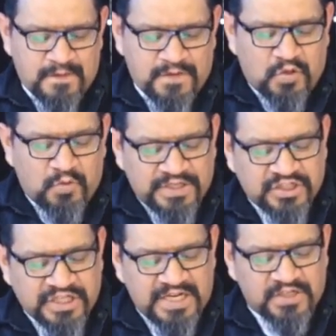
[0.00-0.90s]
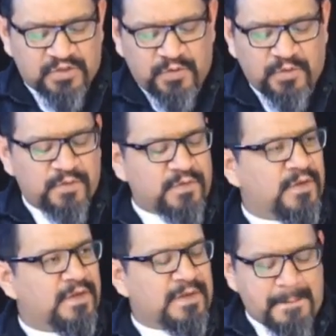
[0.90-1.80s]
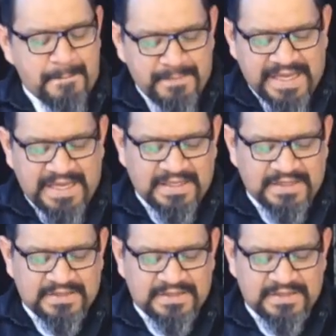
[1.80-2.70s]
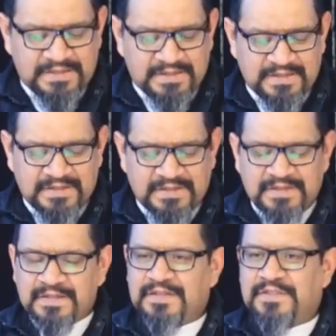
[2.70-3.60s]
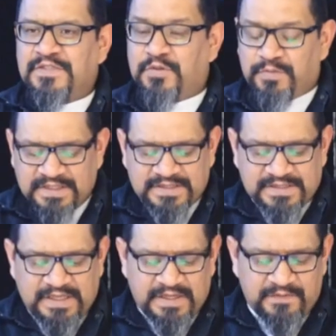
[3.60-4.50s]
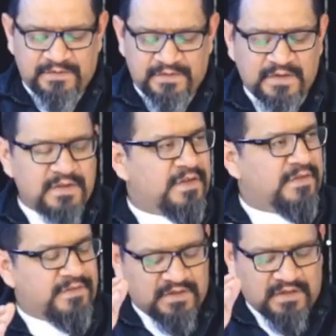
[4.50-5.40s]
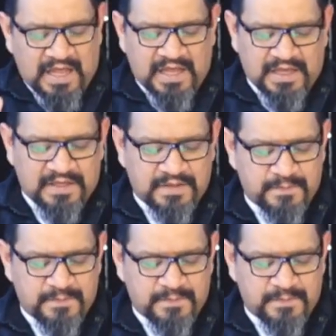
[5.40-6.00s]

To reject truth means to receive the lie.